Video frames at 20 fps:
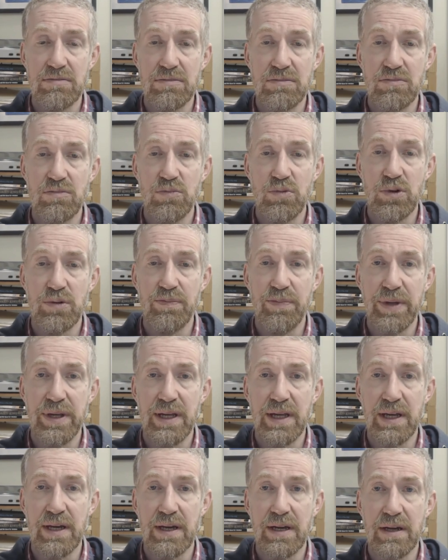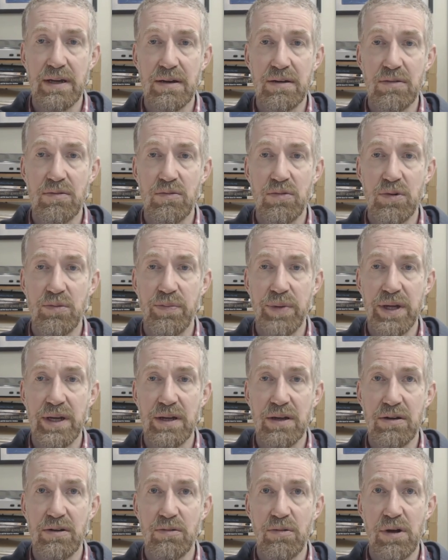would be a
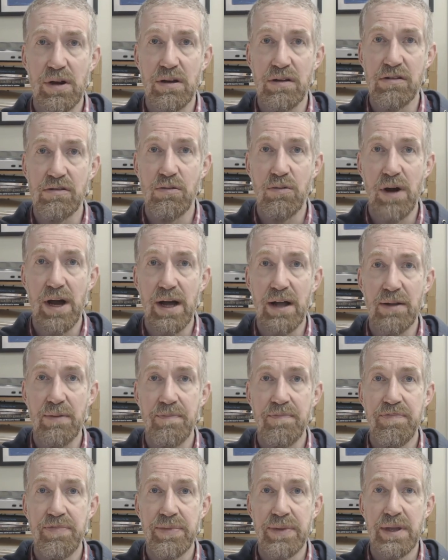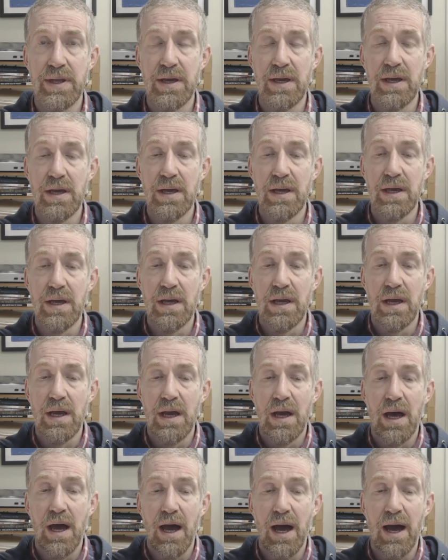good one as well.
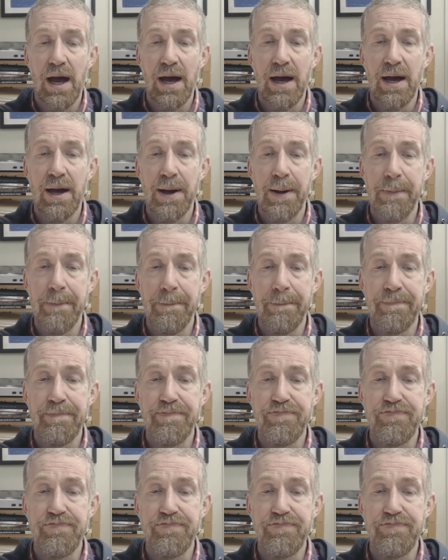So